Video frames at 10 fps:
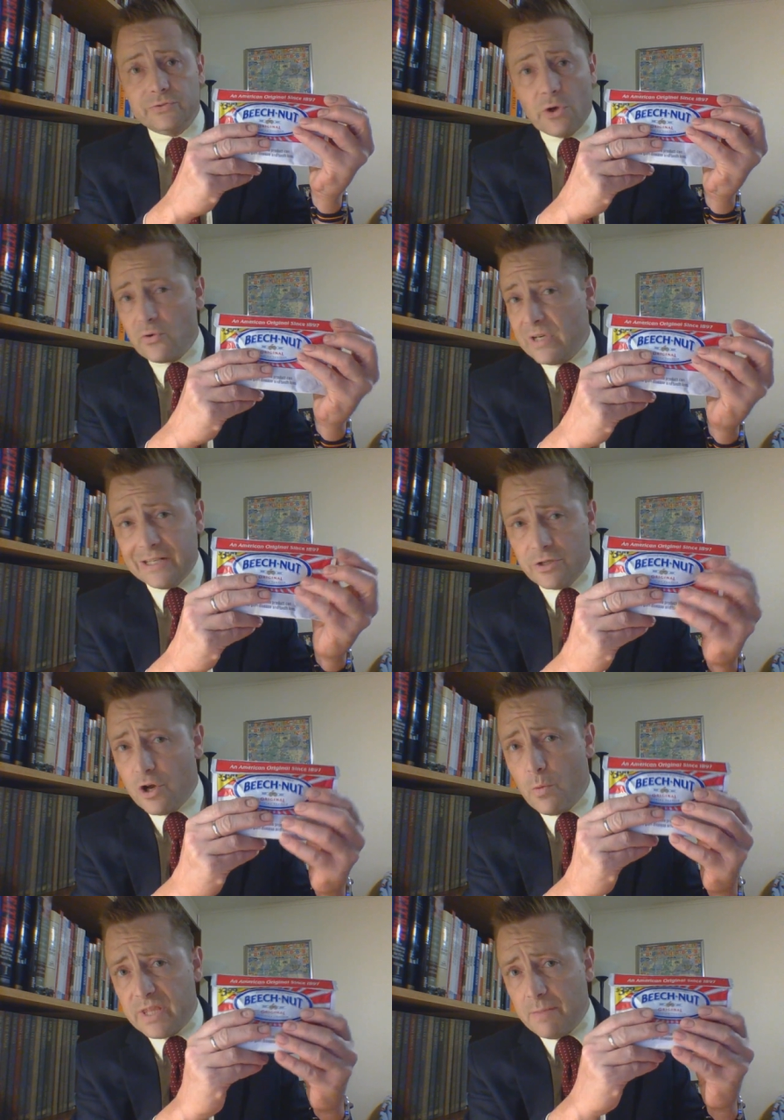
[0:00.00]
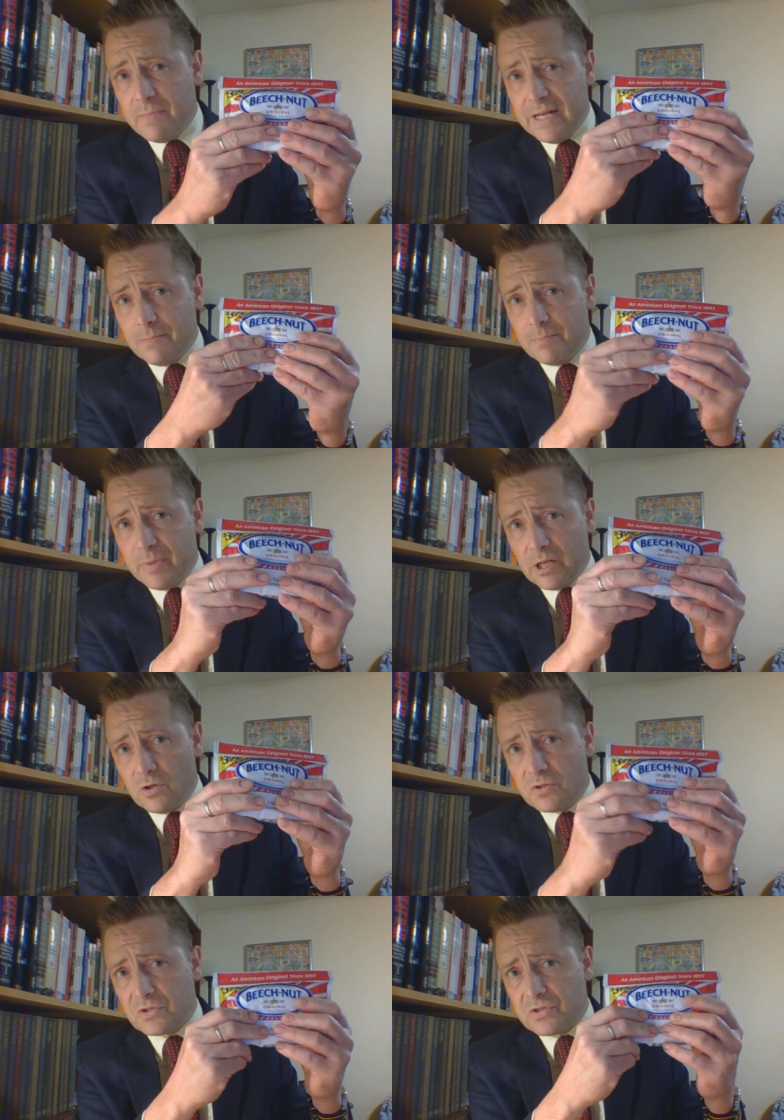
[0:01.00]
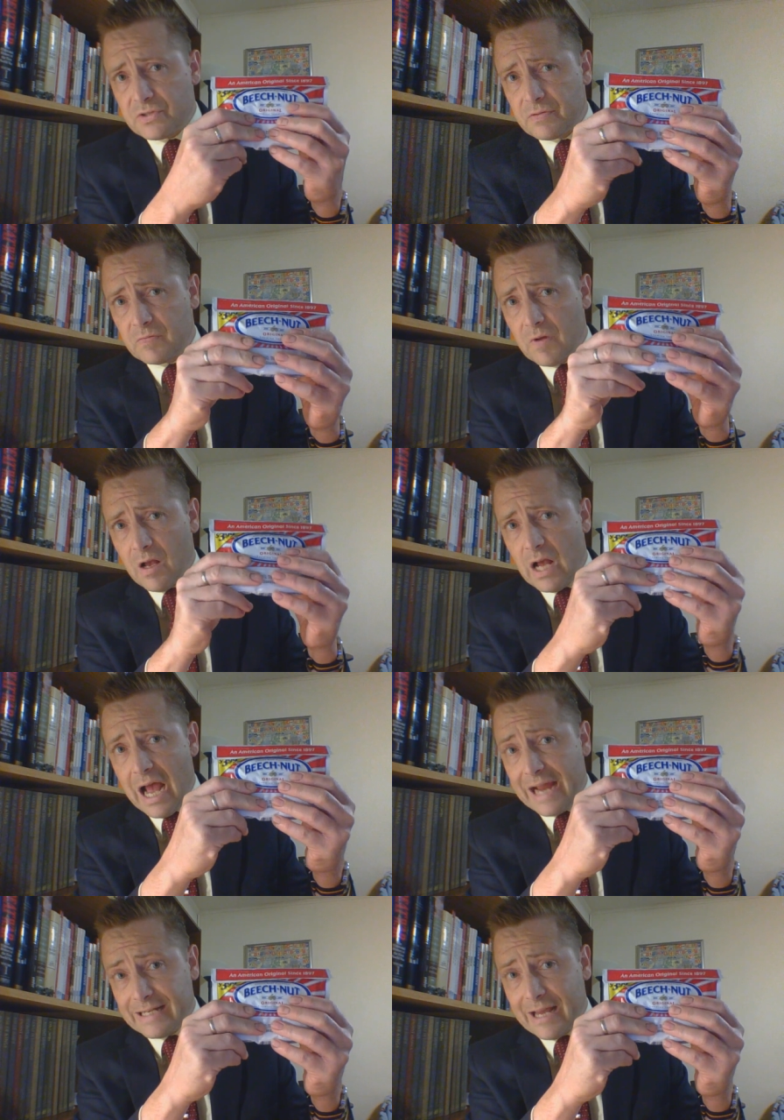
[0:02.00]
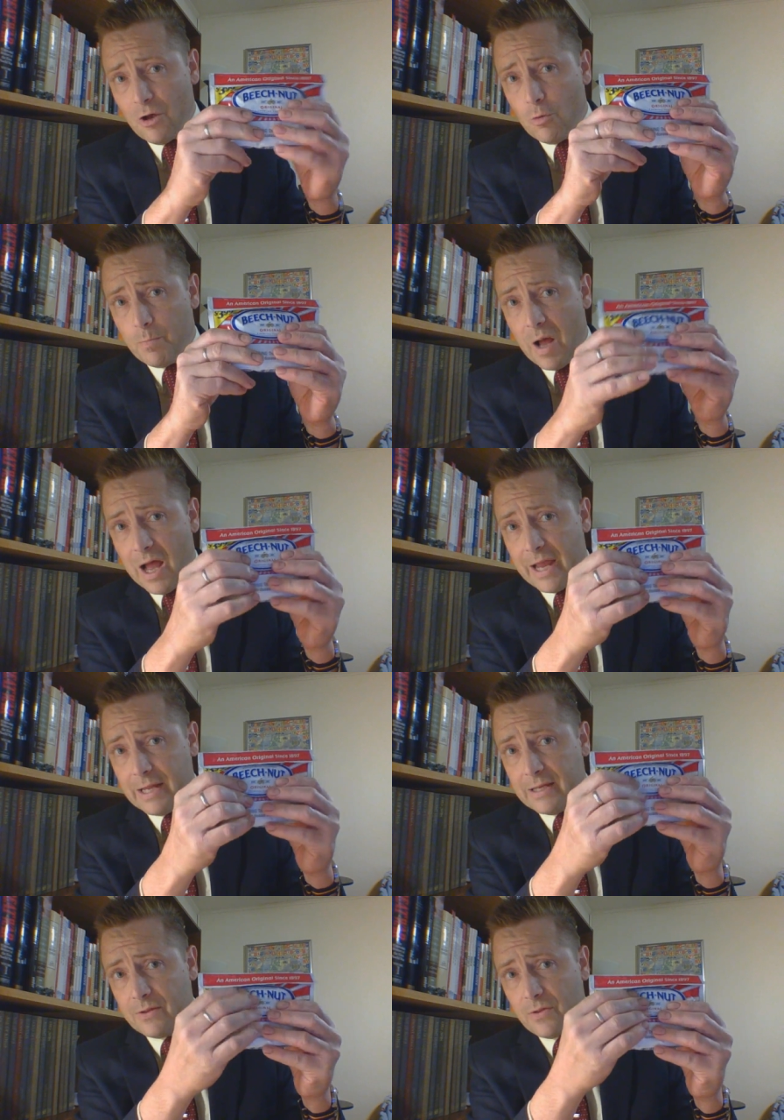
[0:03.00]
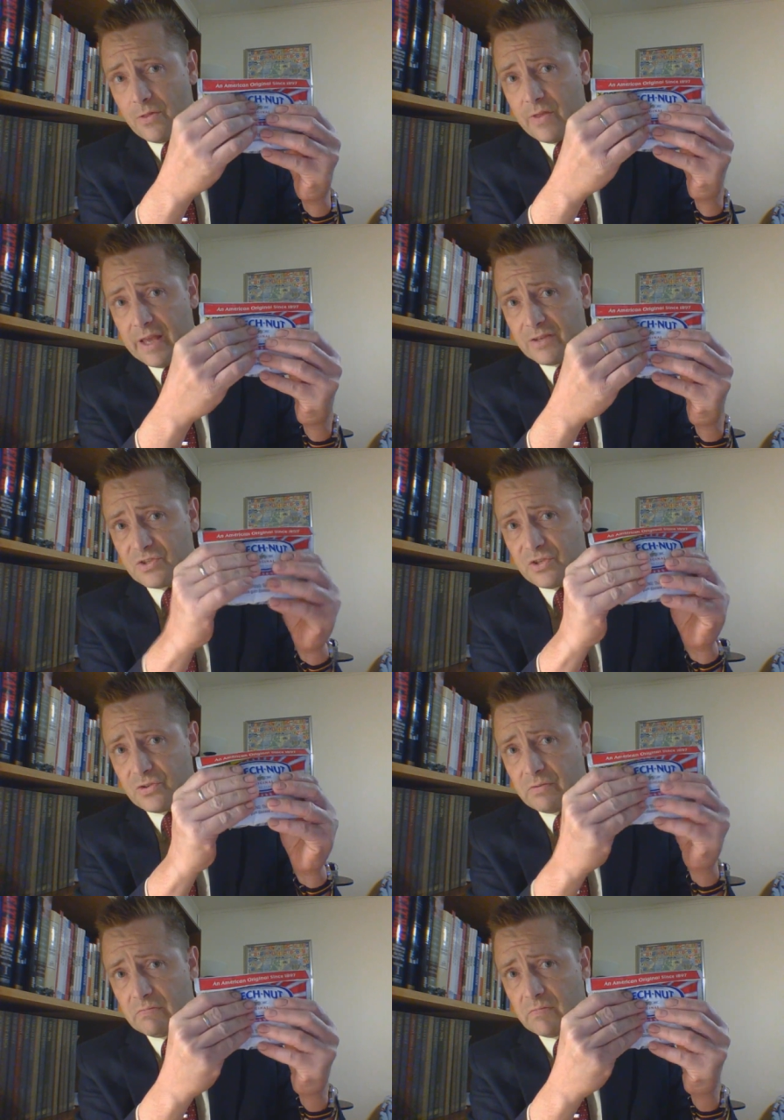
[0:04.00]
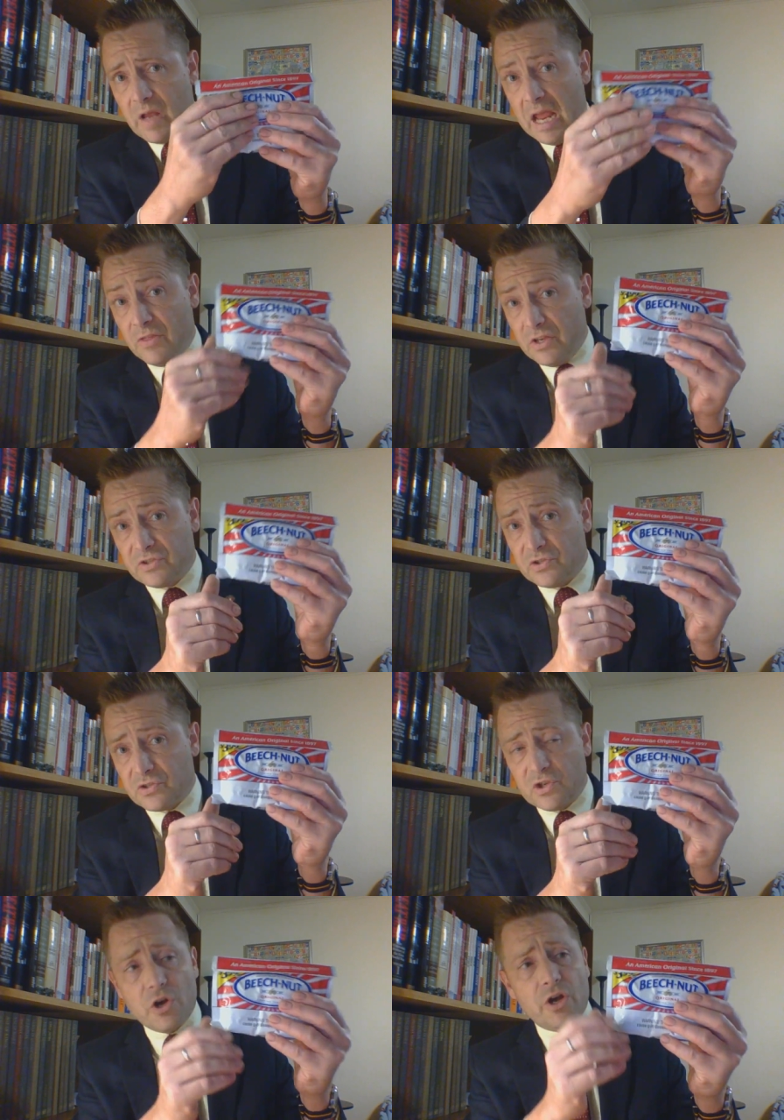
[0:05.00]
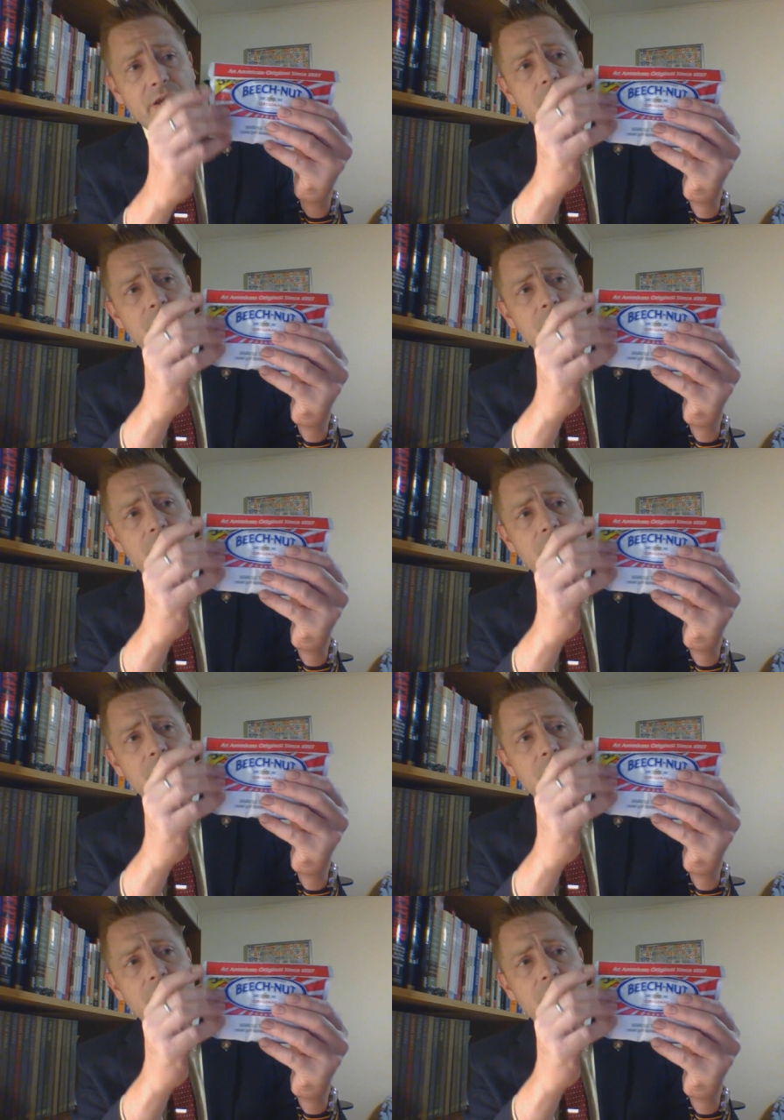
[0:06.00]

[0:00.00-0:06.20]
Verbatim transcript: Don't need to know what they mean because I tell by this, and this is good.